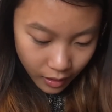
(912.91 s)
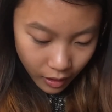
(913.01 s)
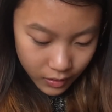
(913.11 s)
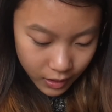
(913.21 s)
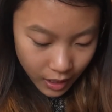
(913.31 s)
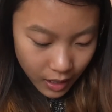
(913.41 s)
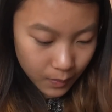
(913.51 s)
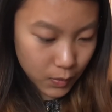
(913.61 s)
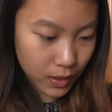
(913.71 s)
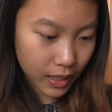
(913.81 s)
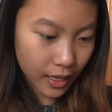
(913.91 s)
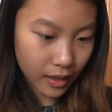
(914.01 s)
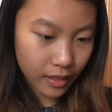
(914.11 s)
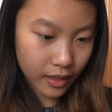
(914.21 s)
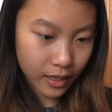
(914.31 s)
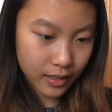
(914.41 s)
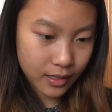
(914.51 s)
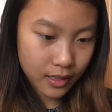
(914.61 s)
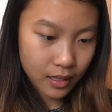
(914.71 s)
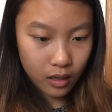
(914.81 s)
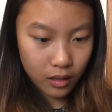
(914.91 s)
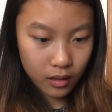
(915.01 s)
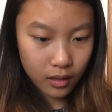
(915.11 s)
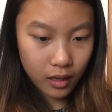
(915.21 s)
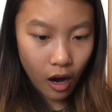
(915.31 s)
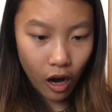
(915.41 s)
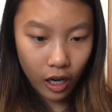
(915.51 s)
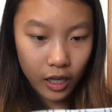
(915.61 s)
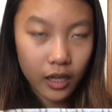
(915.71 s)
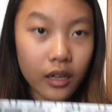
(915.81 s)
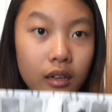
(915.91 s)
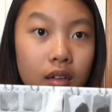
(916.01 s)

It also comes with like this card.